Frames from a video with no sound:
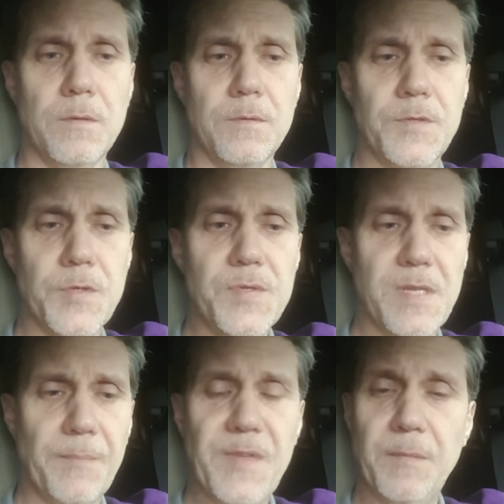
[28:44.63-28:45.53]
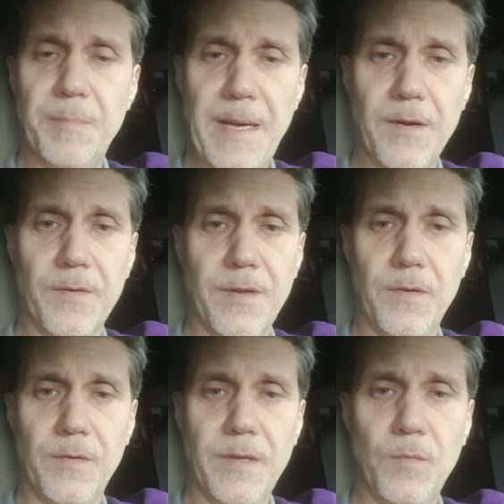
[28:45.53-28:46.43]
do something better
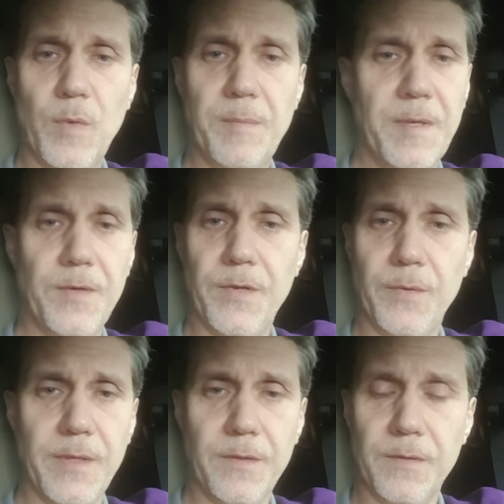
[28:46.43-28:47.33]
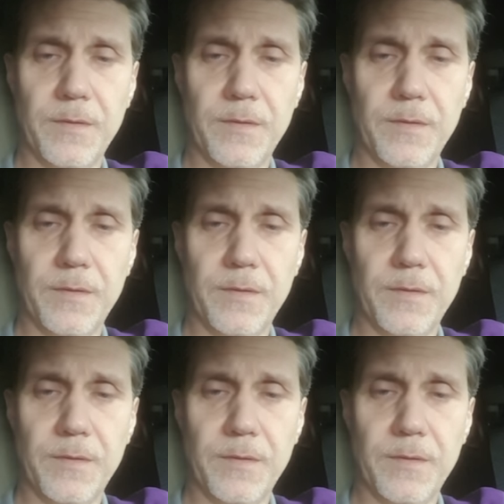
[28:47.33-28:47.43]
than than we've been doing